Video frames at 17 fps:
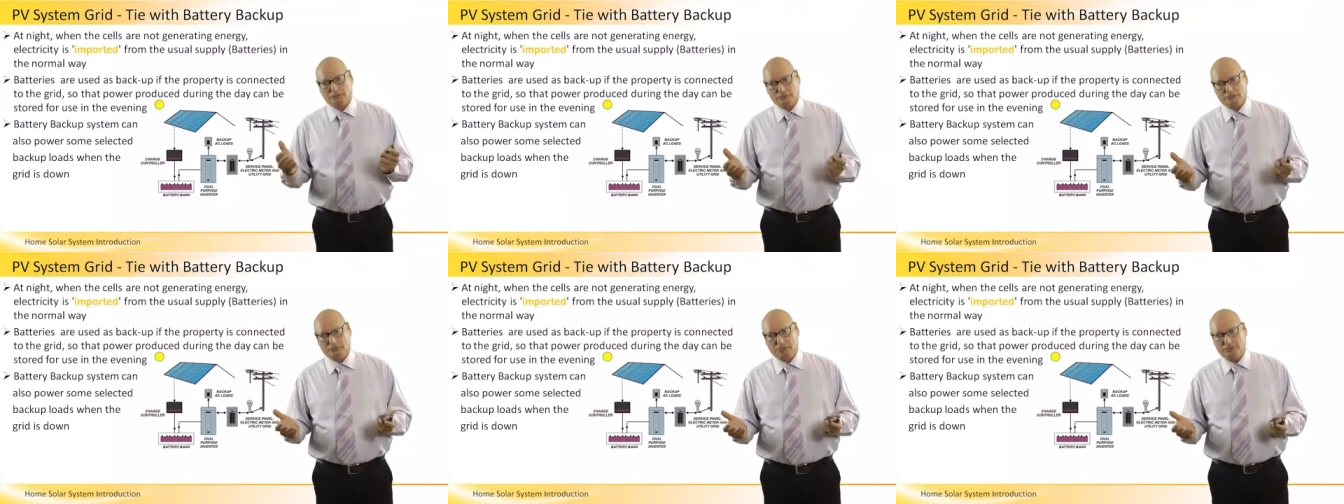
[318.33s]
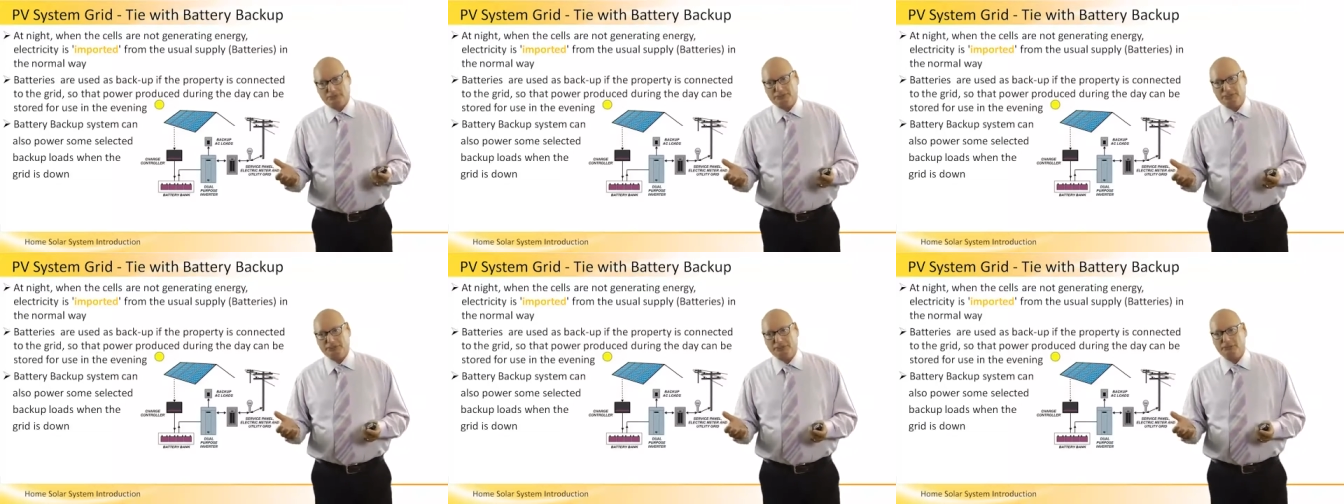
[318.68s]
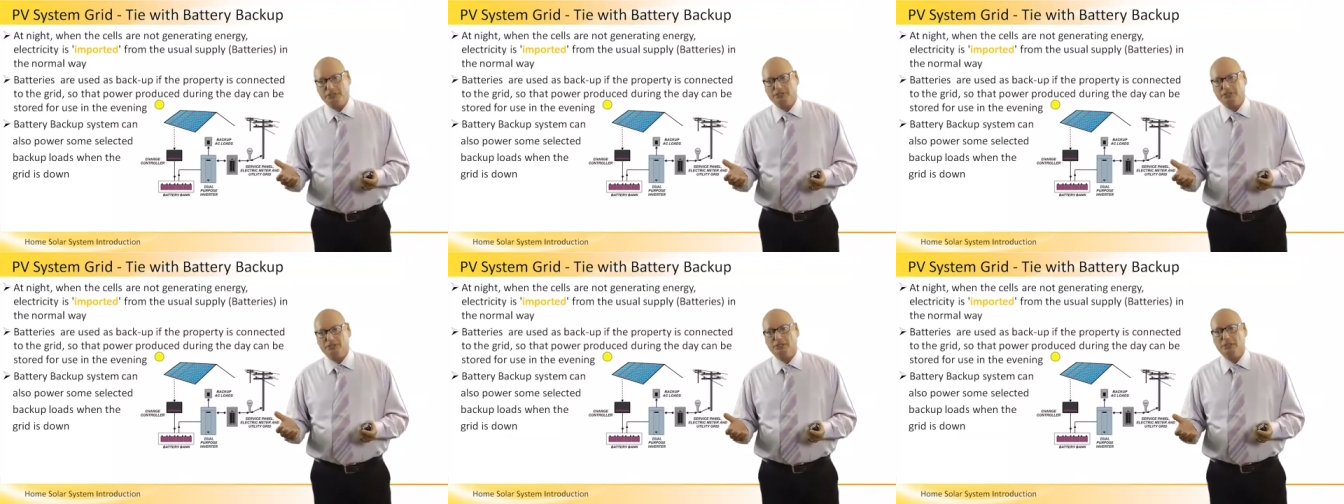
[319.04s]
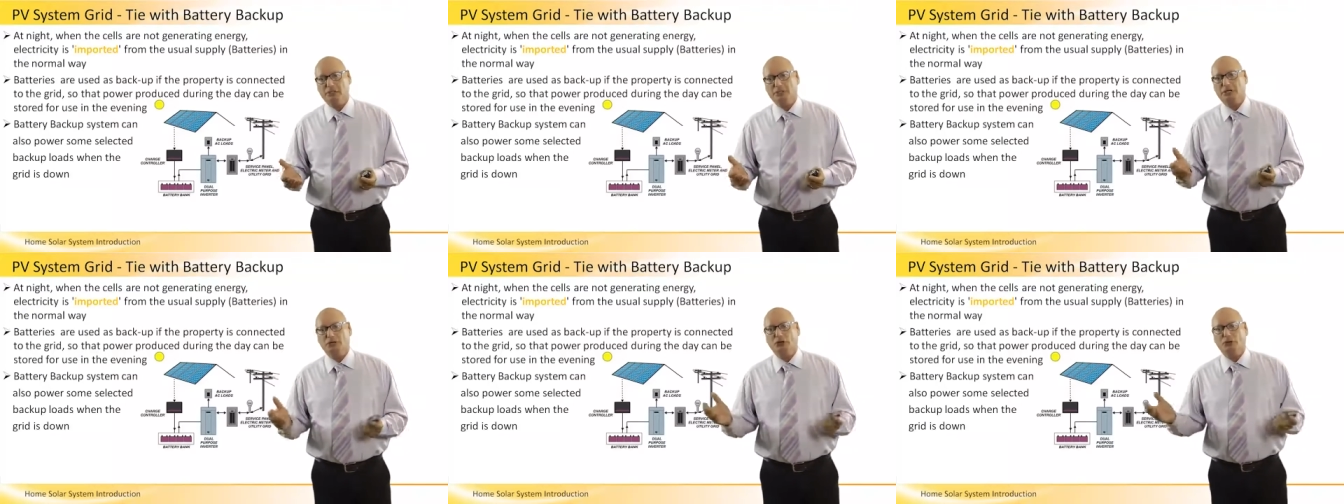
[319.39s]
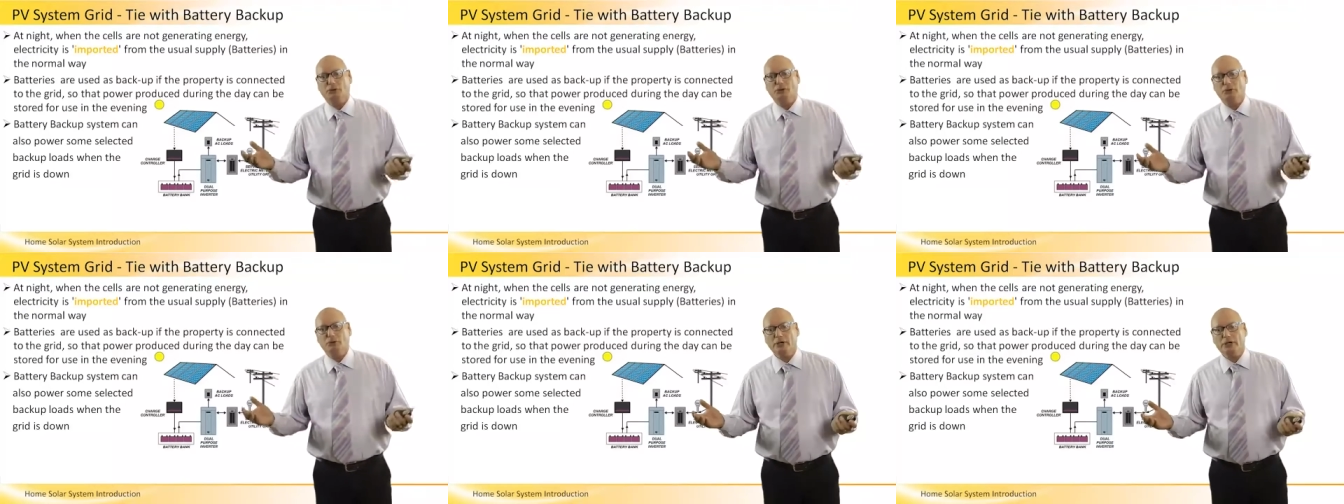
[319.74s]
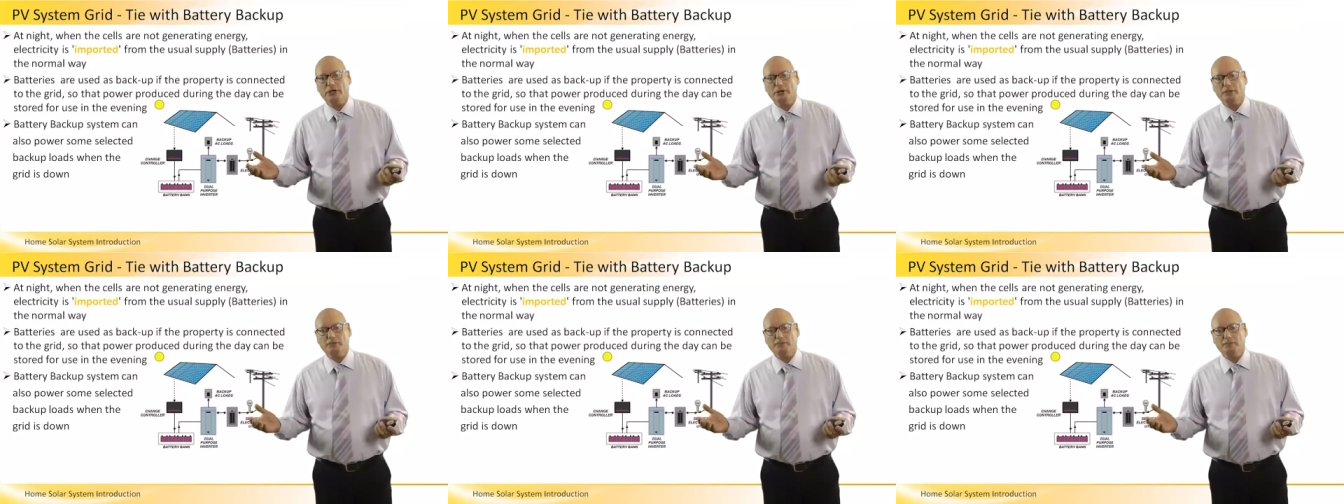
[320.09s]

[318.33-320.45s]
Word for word: batteries, in a normal way.